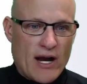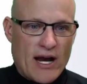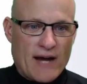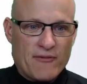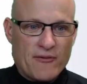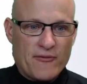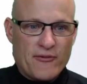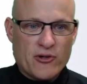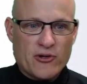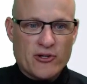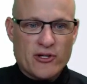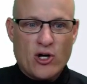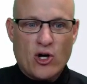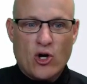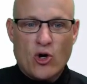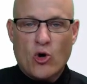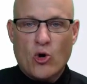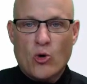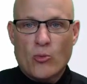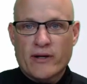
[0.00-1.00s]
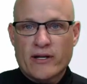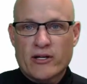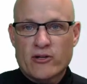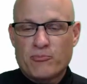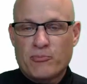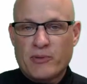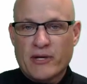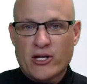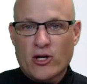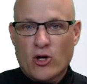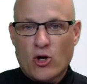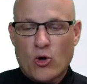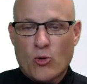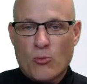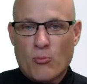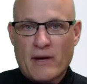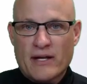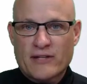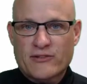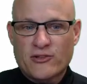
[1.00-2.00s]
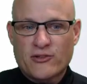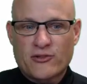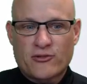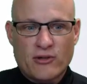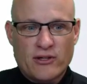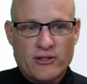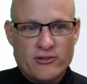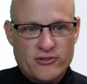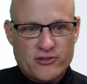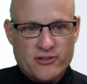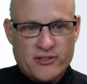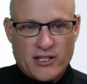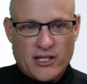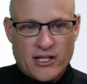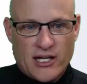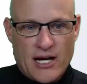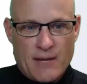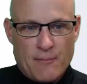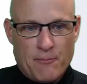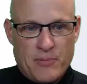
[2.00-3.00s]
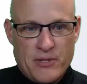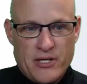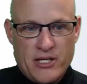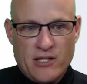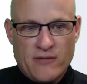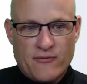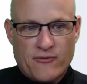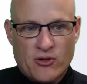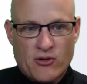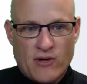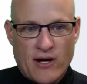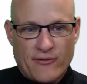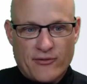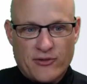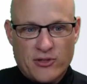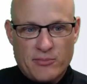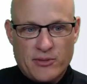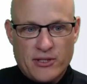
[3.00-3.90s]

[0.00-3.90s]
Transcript: into graph, if you're in home on this big home messy screen, just click on B for graph.